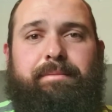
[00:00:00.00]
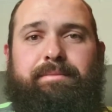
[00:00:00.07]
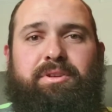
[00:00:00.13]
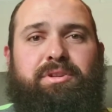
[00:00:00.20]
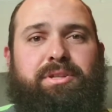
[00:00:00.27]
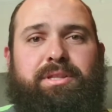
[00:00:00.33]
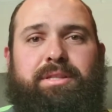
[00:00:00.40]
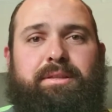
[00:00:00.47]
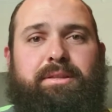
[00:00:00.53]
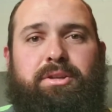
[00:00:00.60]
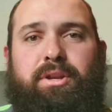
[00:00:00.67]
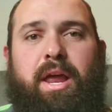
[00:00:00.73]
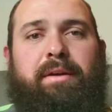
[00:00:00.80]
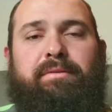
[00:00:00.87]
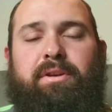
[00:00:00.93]
You just you
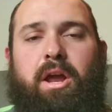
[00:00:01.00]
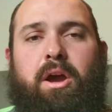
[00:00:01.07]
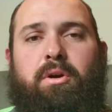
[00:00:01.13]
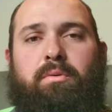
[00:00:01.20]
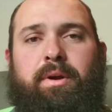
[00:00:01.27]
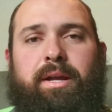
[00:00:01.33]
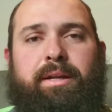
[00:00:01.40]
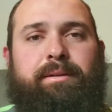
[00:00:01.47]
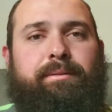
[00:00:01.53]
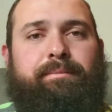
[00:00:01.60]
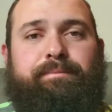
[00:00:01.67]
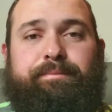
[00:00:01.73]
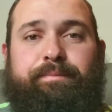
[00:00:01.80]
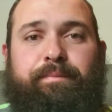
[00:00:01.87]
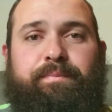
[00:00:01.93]
never know when
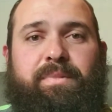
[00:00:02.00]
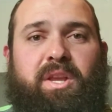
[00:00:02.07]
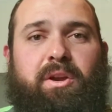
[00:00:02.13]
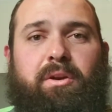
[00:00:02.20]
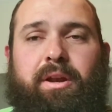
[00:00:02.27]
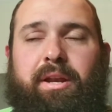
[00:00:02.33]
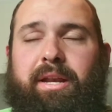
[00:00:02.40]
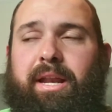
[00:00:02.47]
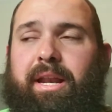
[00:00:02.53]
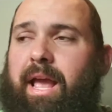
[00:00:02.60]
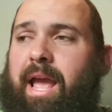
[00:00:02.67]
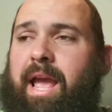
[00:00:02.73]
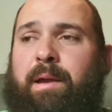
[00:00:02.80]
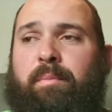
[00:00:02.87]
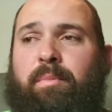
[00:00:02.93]
you're going to need a
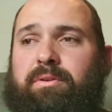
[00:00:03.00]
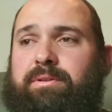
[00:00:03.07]
hammer.